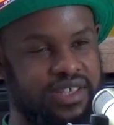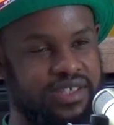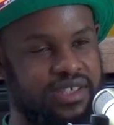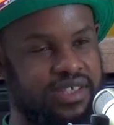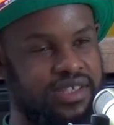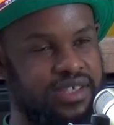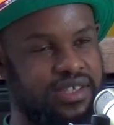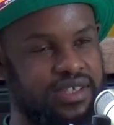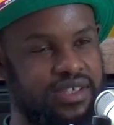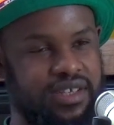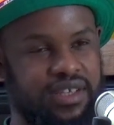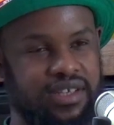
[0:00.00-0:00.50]

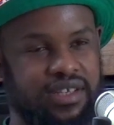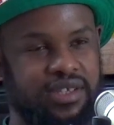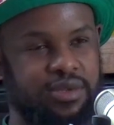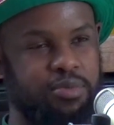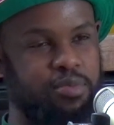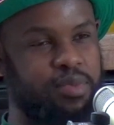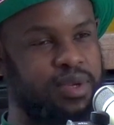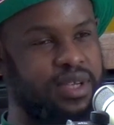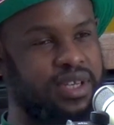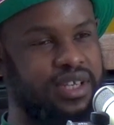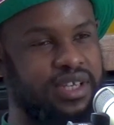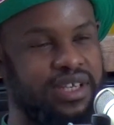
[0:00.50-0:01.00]

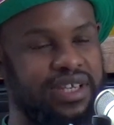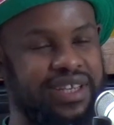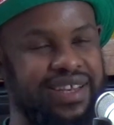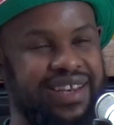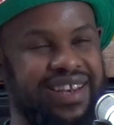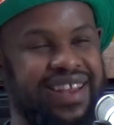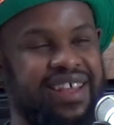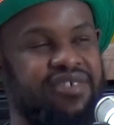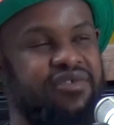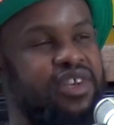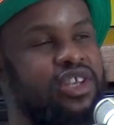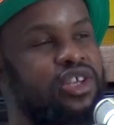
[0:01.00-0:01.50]
It's been
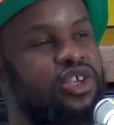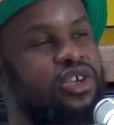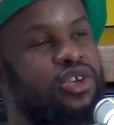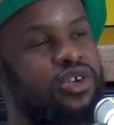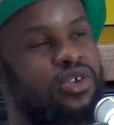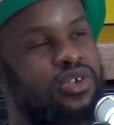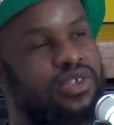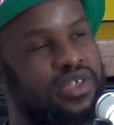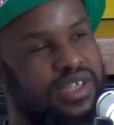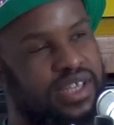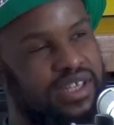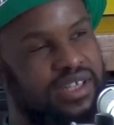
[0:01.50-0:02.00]
11
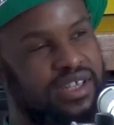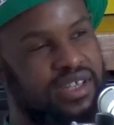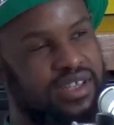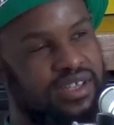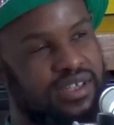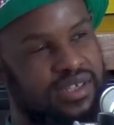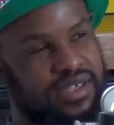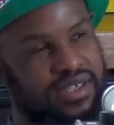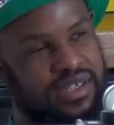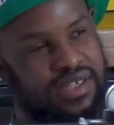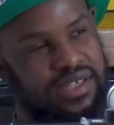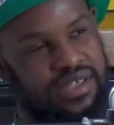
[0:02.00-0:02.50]
years, I
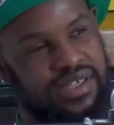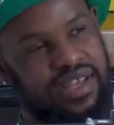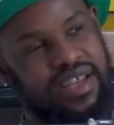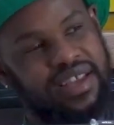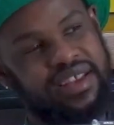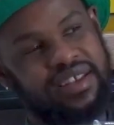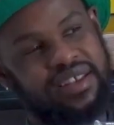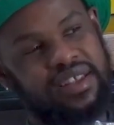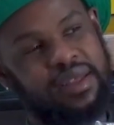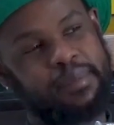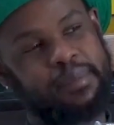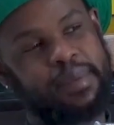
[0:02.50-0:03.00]
think,
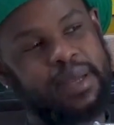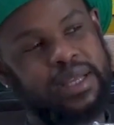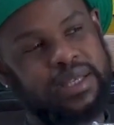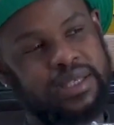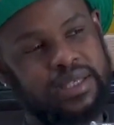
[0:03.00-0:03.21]
since Hit the